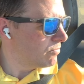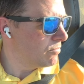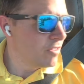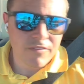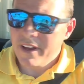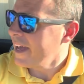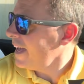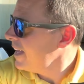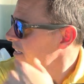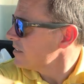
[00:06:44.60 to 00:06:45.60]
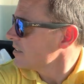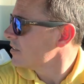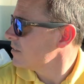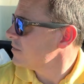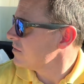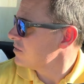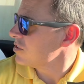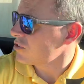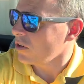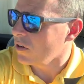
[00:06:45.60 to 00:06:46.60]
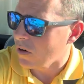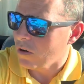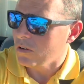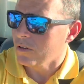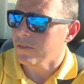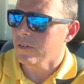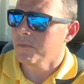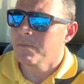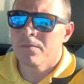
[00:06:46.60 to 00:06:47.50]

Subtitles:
if I had to start all over,